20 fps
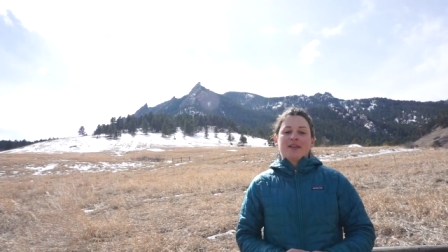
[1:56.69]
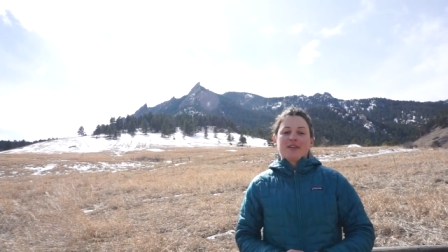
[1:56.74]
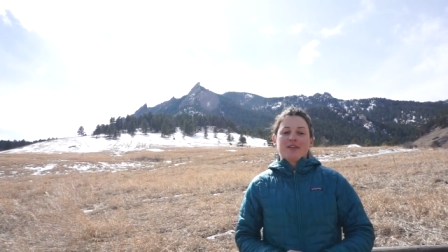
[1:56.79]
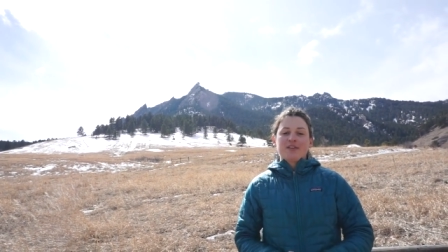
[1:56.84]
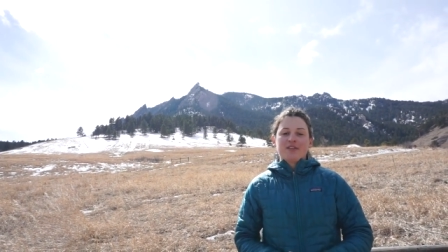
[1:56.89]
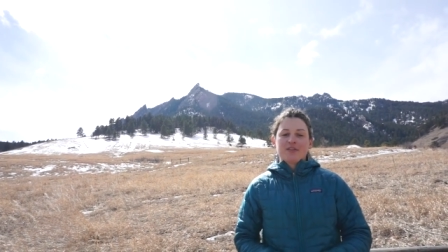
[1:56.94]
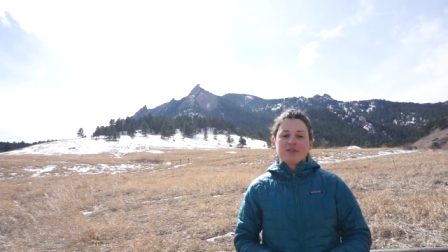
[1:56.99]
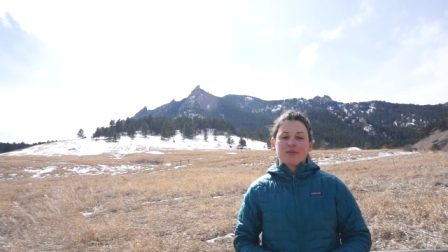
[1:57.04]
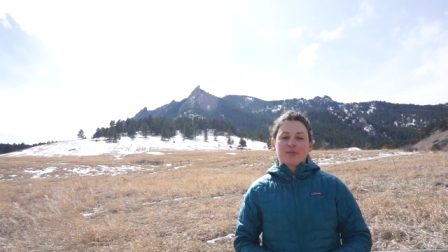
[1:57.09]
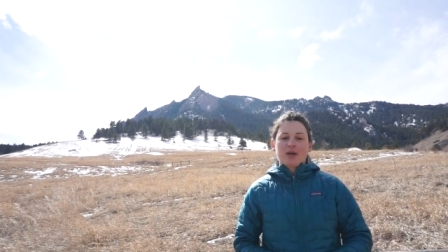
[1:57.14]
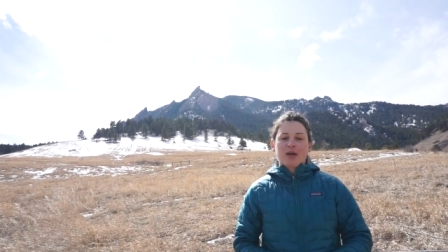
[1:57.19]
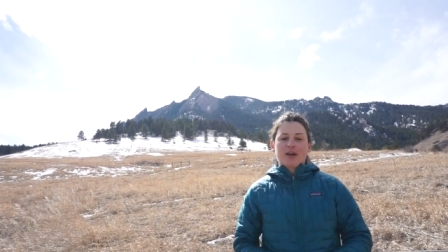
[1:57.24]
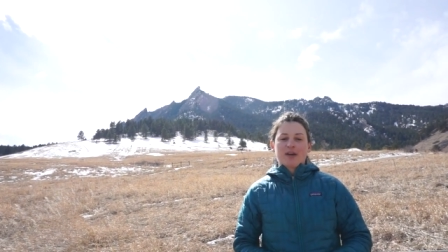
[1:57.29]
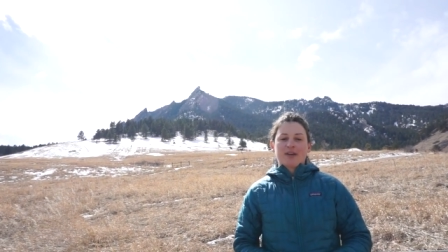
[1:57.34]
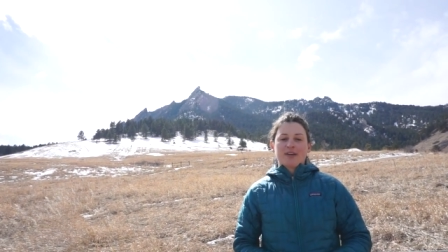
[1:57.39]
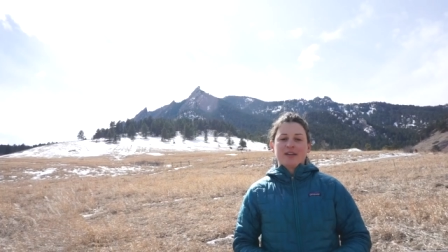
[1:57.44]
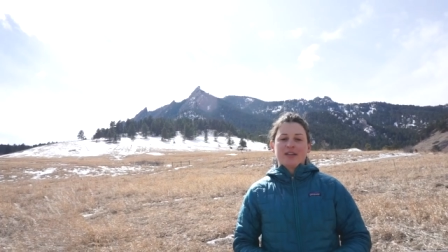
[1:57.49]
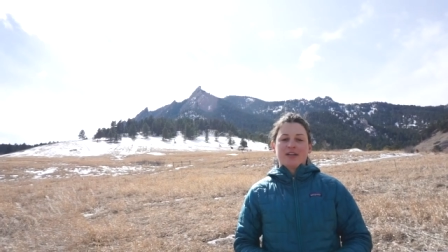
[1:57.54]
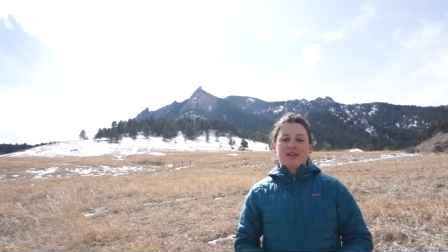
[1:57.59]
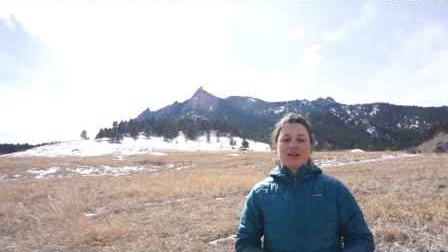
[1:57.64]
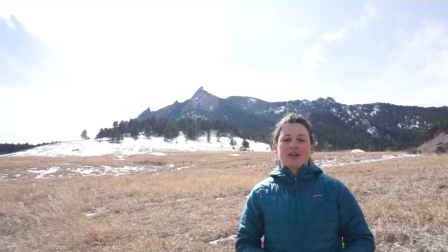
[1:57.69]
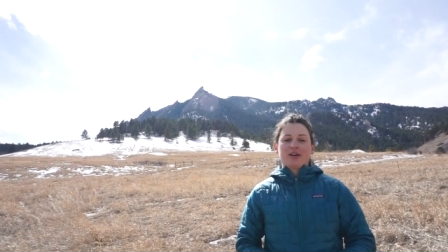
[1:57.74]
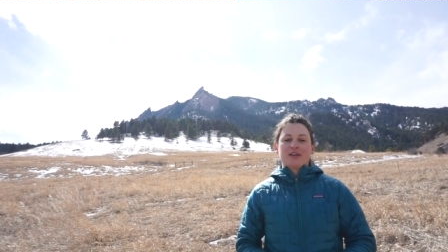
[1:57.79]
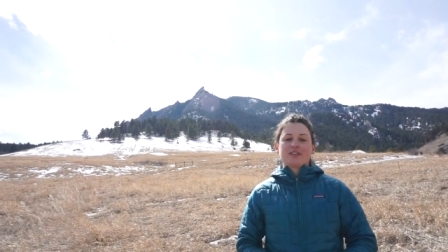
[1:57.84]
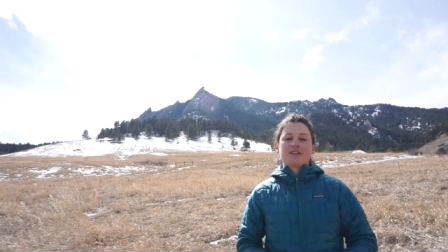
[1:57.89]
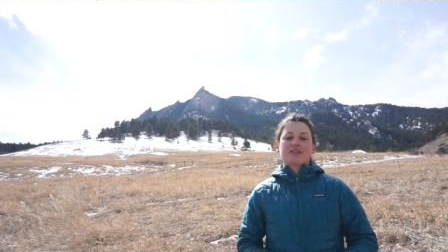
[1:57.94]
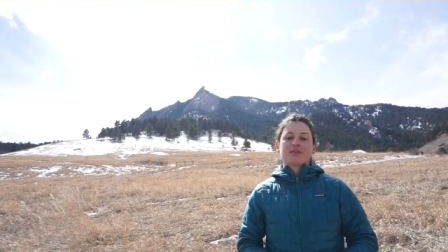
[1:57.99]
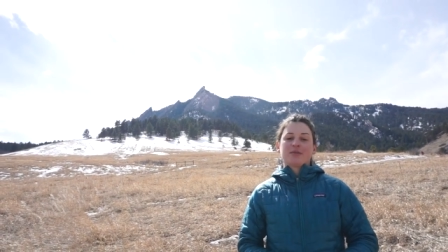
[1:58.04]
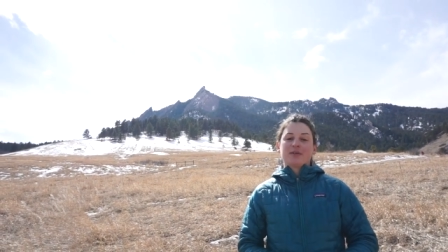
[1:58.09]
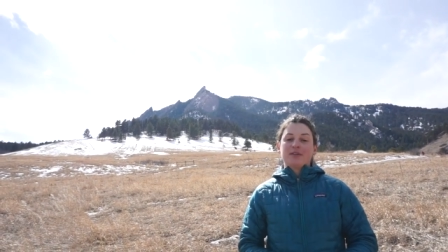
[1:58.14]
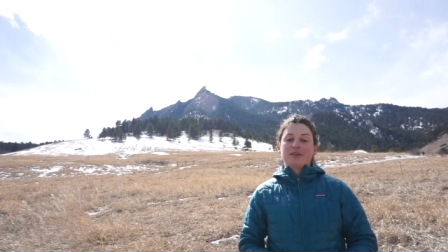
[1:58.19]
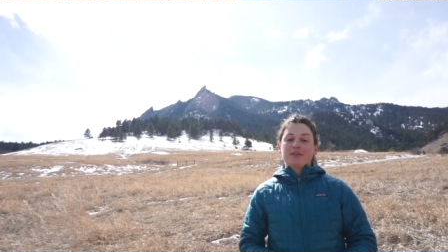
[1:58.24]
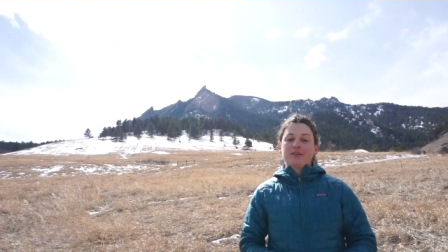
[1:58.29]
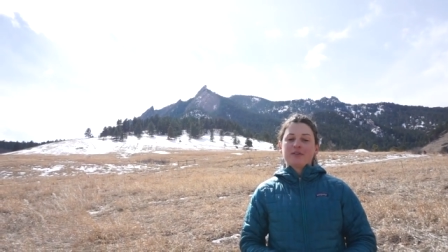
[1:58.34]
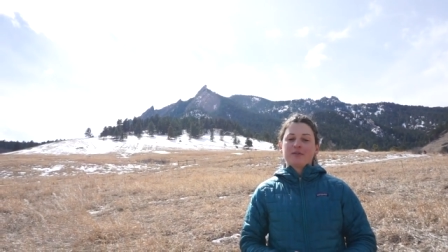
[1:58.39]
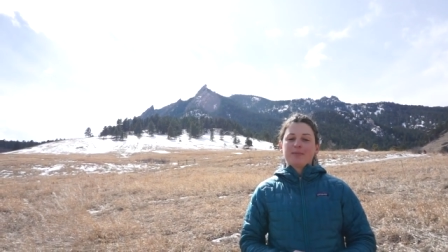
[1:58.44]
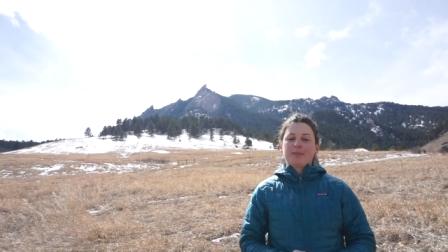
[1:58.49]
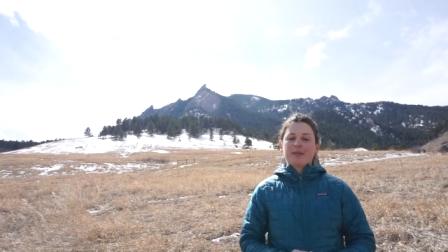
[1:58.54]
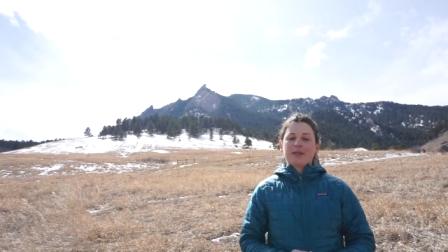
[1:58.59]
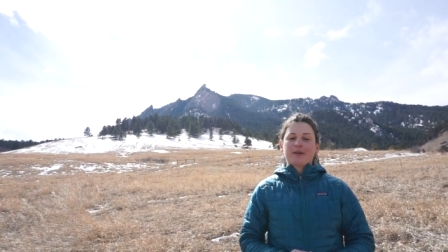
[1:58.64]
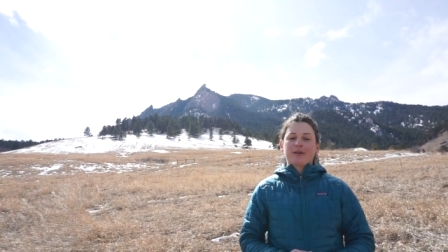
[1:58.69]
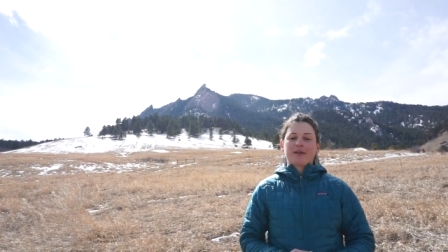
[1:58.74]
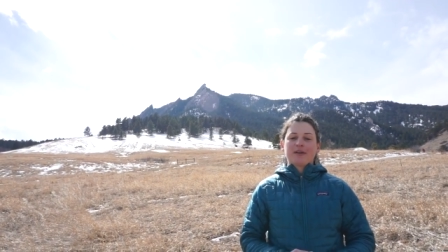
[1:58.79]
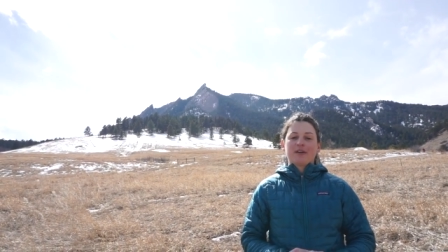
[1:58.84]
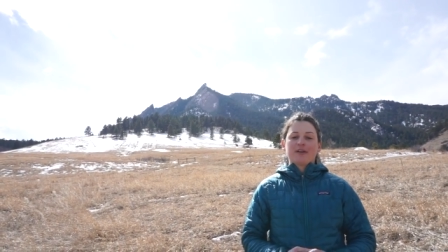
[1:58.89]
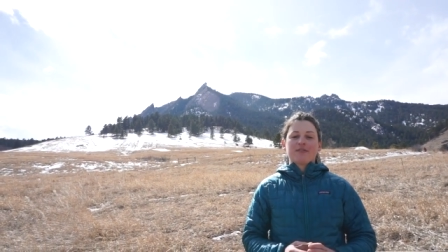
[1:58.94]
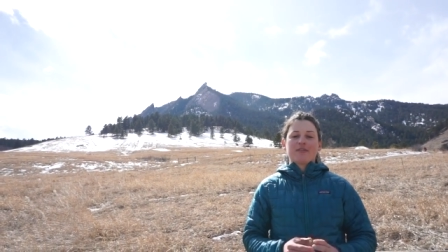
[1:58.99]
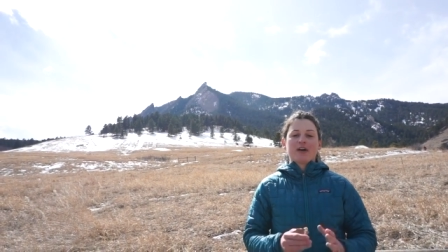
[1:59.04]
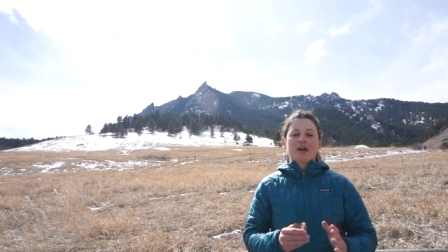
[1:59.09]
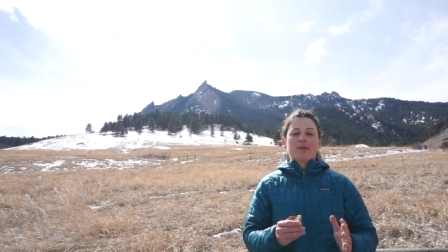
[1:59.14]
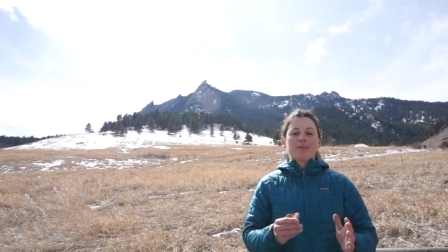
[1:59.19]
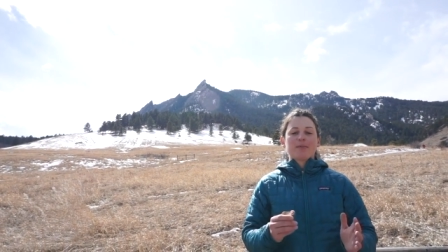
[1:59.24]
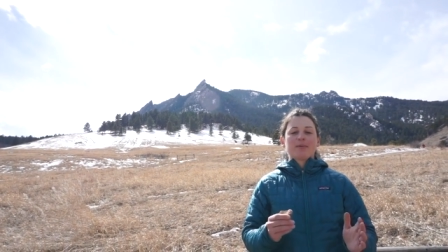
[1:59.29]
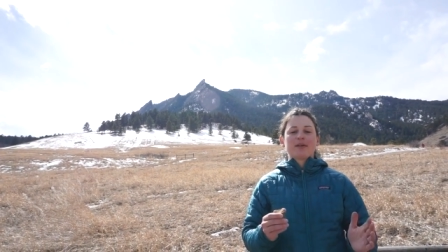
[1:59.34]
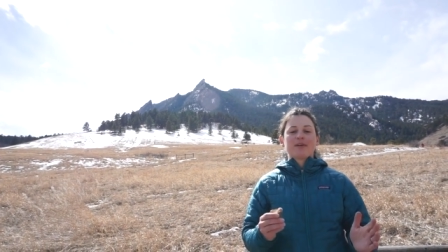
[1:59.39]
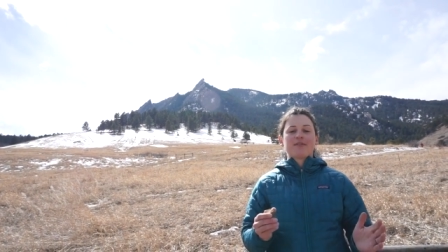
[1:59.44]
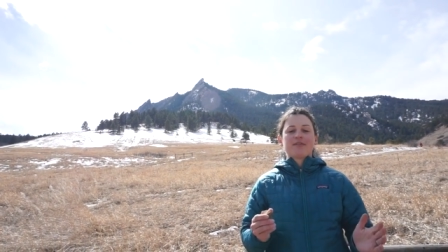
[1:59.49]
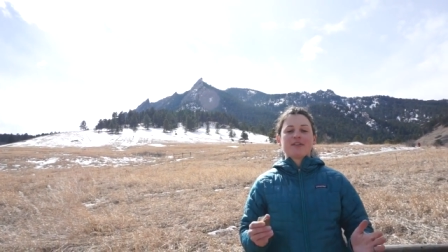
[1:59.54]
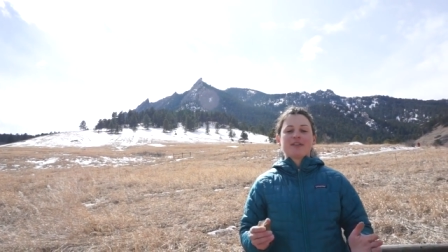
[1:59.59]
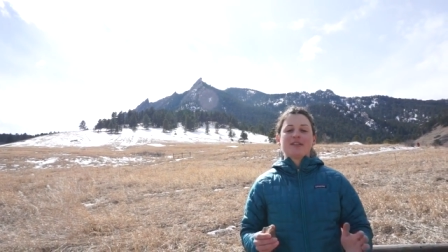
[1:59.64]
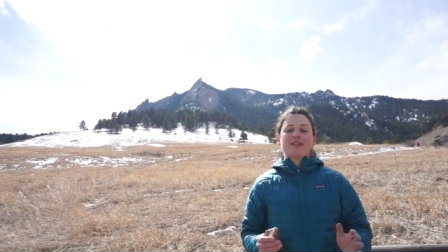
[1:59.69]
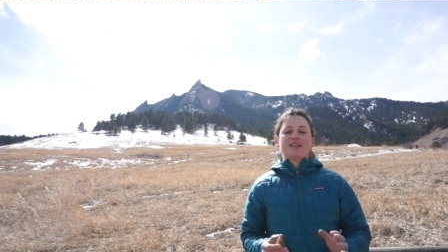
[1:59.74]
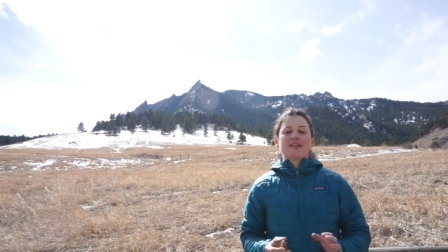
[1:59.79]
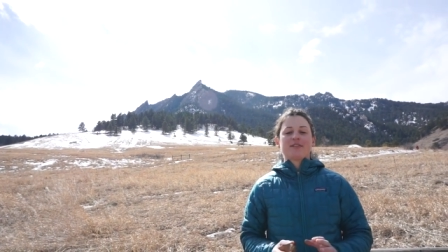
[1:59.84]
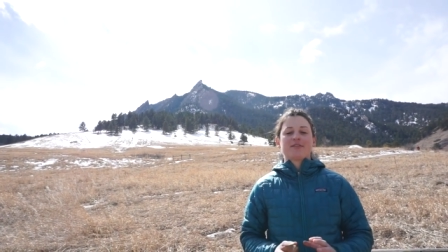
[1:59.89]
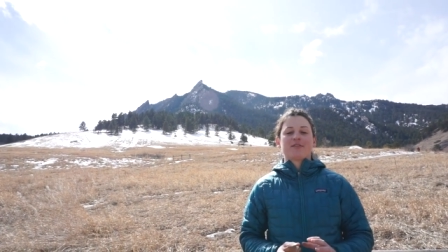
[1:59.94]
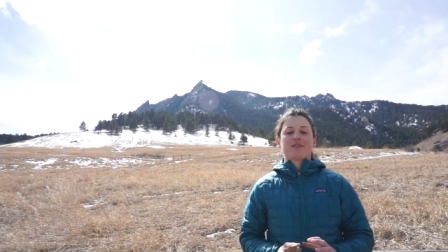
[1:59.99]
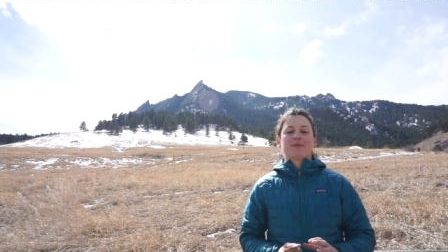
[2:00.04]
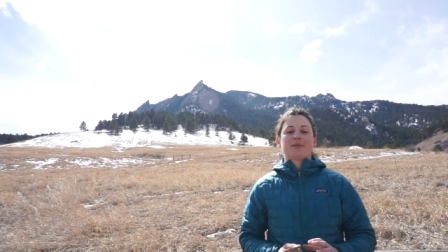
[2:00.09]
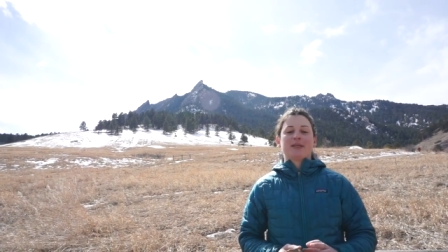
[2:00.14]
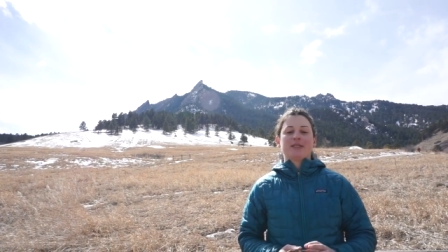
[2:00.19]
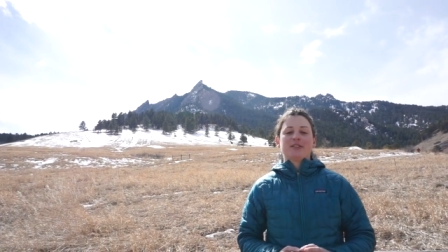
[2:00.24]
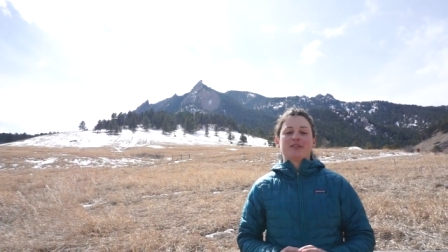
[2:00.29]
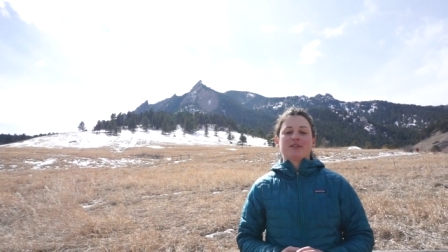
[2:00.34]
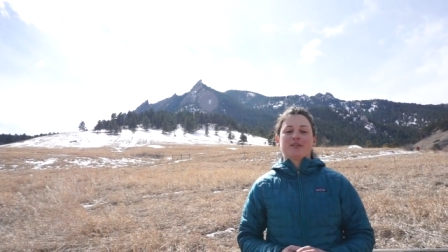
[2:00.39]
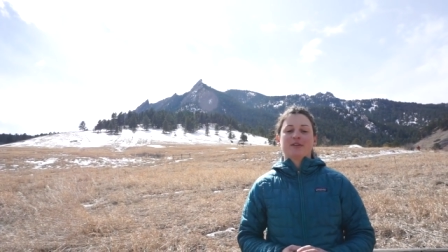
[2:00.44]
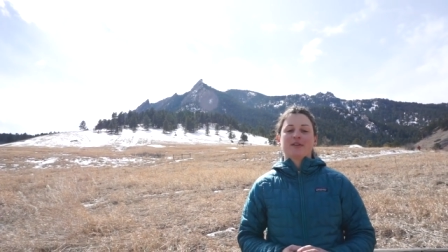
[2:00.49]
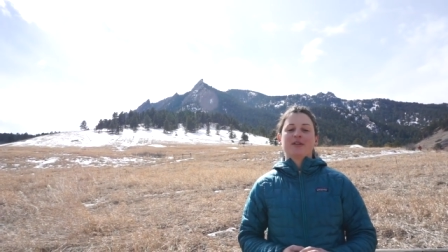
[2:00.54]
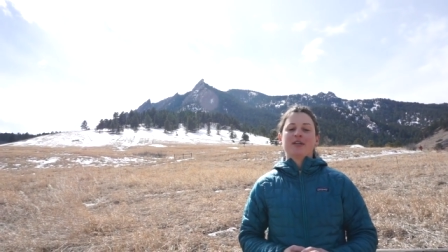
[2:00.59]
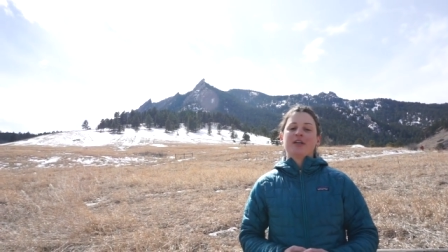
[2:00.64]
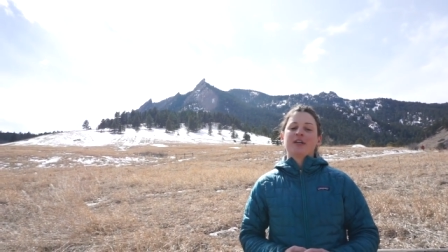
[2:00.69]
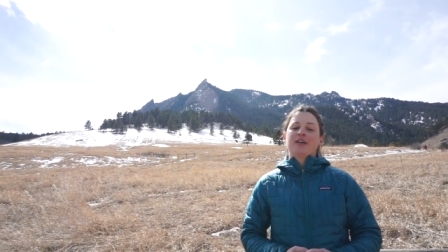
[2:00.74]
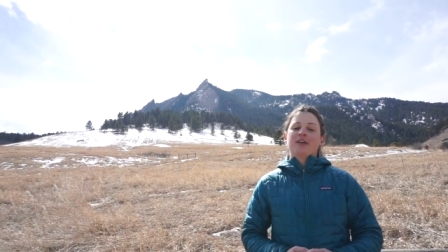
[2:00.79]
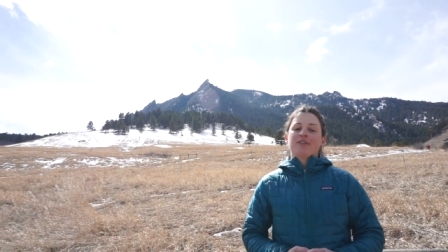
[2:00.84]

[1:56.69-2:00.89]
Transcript: This orogeny caused a renewed period of uplift and deformation